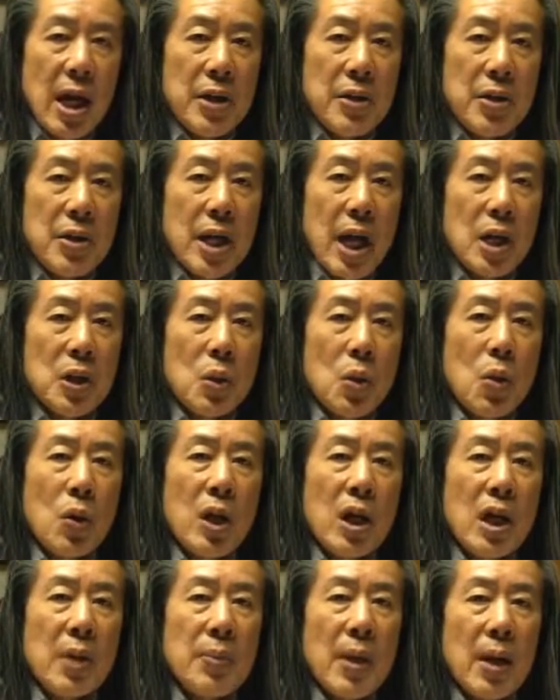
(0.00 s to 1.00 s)
and you're now
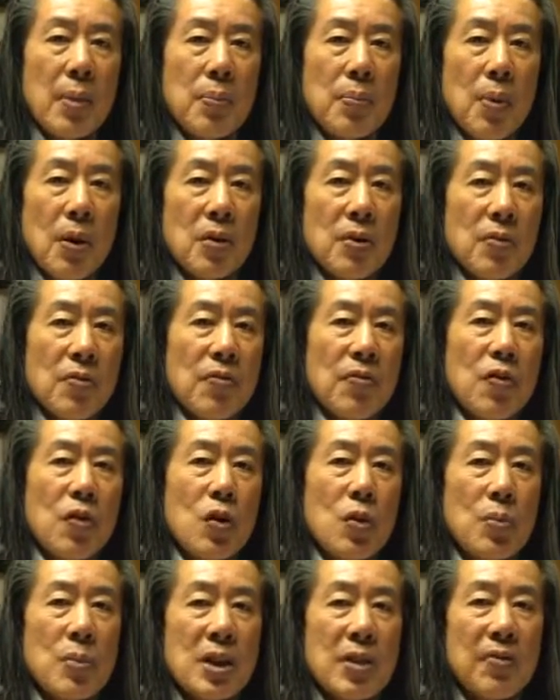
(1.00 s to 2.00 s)
talking about modern
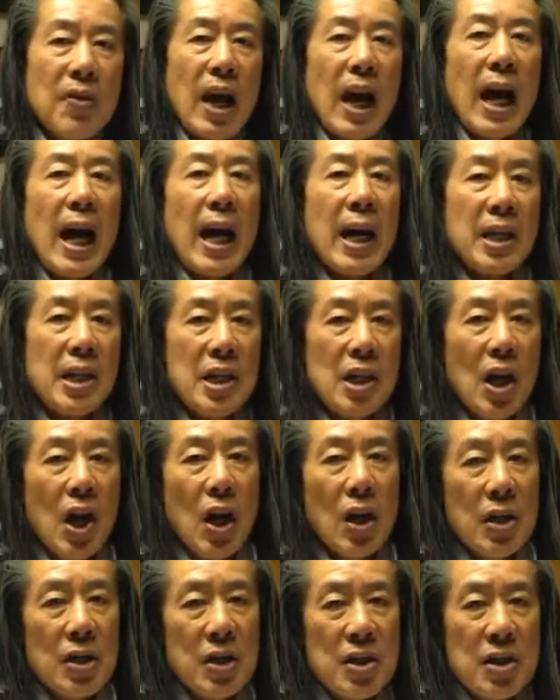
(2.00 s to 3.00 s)
forms of
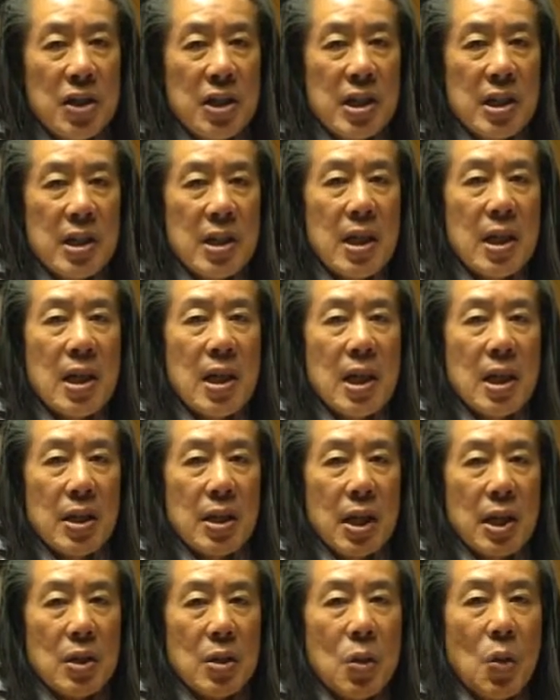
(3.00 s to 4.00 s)
ideology
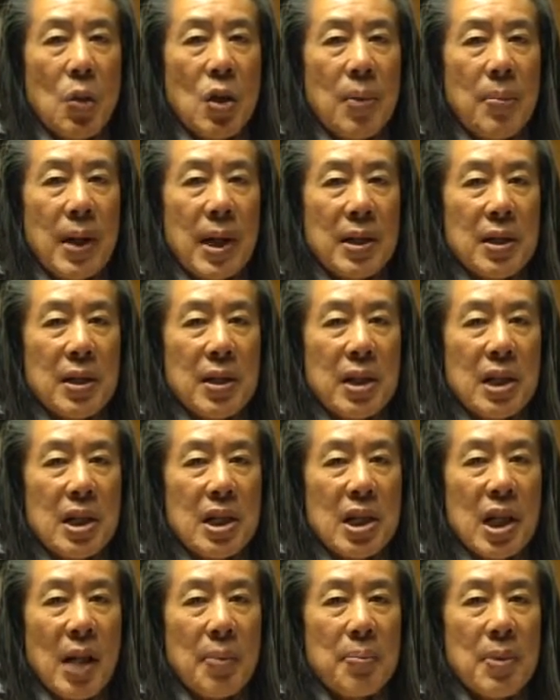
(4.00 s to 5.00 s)
that talk about
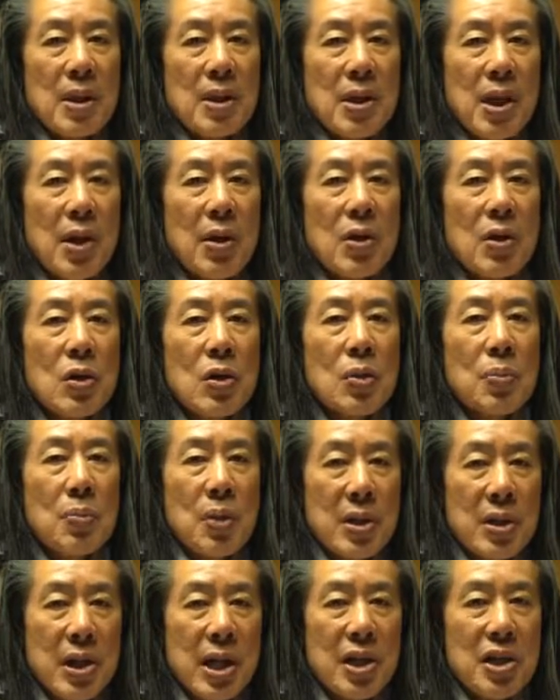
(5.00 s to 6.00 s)
things like material
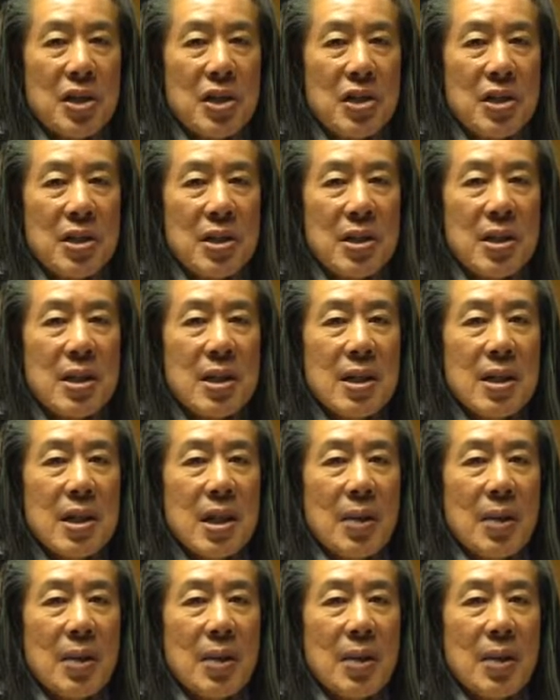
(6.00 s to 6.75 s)
production,